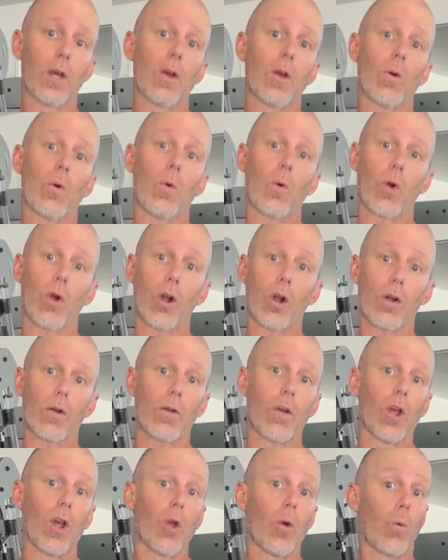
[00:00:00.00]
or
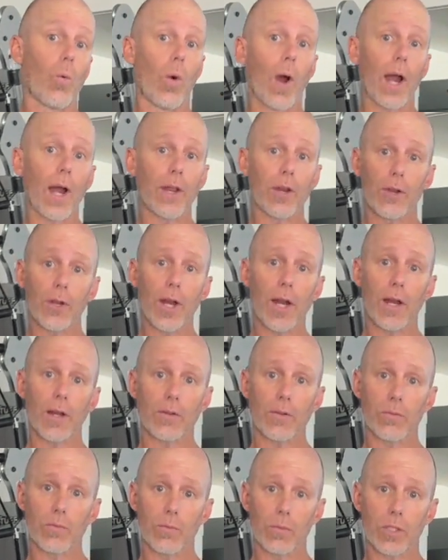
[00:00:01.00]
why you're
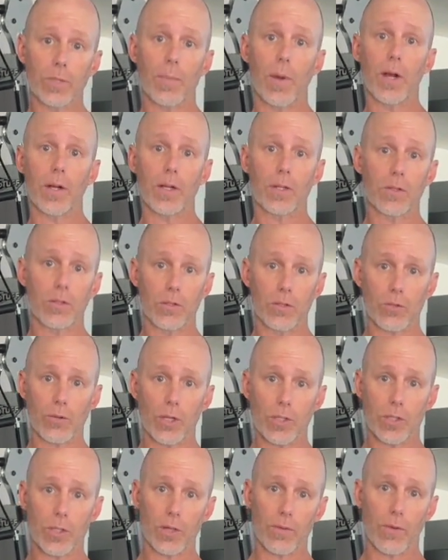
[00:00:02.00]
not responding to a
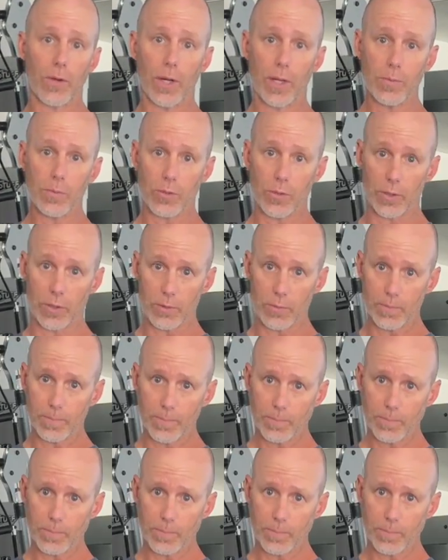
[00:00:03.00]
stretching of your hamstrings.